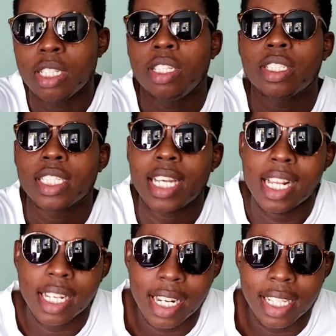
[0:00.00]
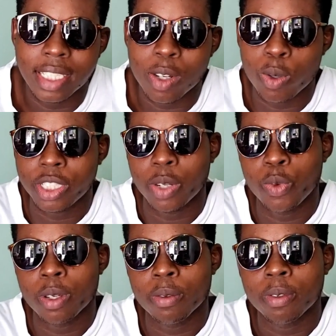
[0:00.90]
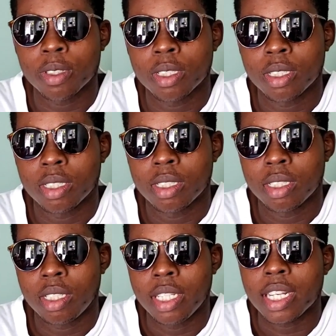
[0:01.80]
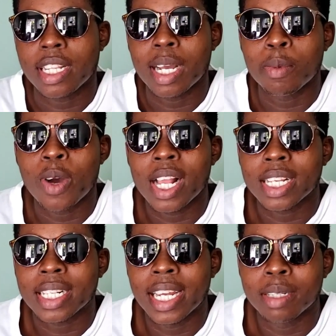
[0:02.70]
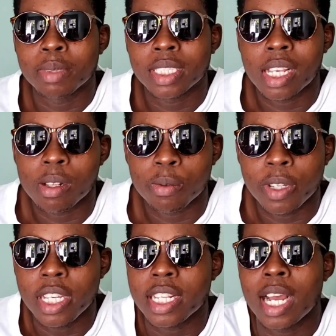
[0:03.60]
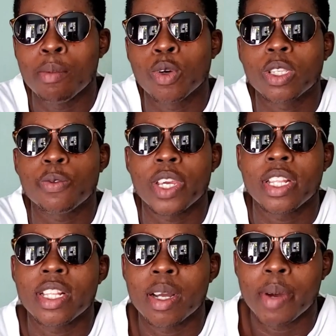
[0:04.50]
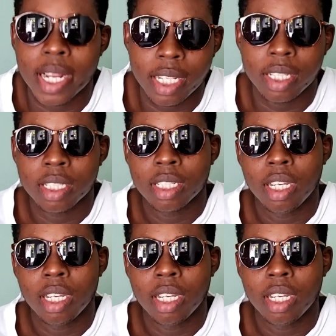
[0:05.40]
You see the Alkaline song Ocean Wave? It a talk about Alkaline himself. It not motivate nobody.